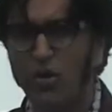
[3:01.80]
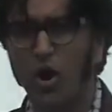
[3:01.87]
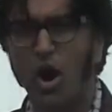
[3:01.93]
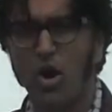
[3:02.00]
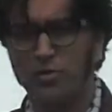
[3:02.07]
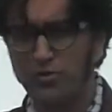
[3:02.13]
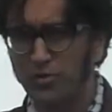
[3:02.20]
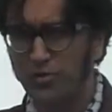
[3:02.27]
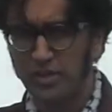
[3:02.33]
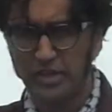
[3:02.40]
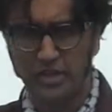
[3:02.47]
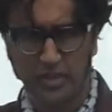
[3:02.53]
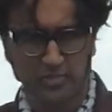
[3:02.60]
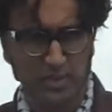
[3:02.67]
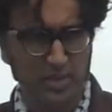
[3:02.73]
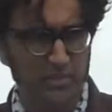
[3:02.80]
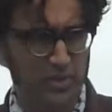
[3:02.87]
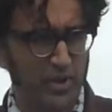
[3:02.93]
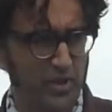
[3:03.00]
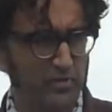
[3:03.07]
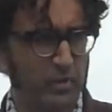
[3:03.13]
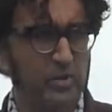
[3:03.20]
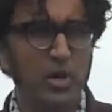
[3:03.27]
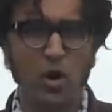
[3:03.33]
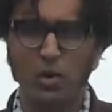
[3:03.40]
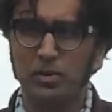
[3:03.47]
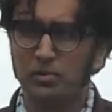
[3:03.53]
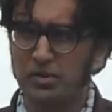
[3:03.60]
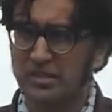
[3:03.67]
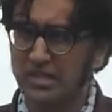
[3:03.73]
all through the Olympic period when no
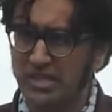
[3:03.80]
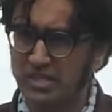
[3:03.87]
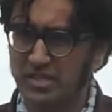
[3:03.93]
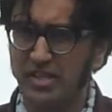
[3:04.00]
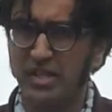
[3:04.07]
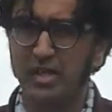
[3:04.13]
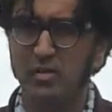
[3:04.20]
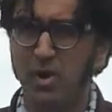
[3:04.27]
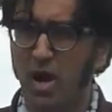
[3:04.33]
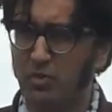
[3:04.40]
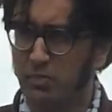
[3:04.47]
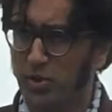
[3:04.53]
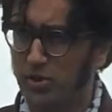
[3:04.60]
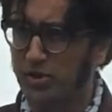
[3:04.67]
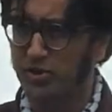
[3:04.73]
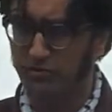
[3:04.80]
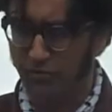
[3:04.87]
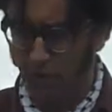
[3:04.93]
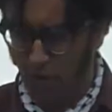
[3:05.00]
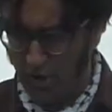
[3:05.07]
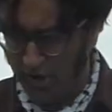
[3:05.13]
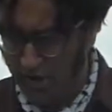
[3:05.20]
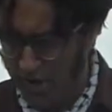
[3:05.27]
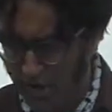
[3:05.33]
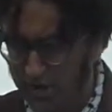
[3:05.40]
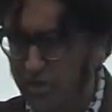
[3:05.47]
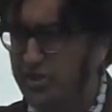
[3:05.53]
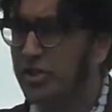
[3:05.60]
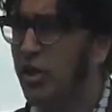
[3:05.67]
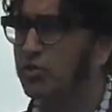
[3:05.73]
one was listening about pushing for
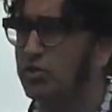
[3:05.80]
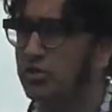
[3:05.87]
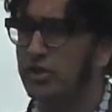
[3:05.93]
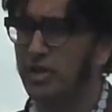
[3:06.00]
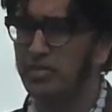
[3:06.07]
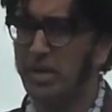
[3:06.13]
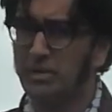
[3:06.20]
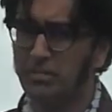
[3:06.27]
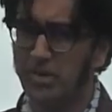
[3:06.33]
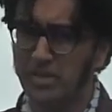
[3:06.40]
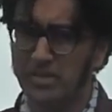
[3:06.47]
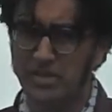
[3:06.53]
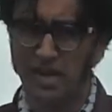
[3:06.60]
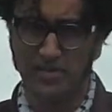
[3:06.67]
the social commitments.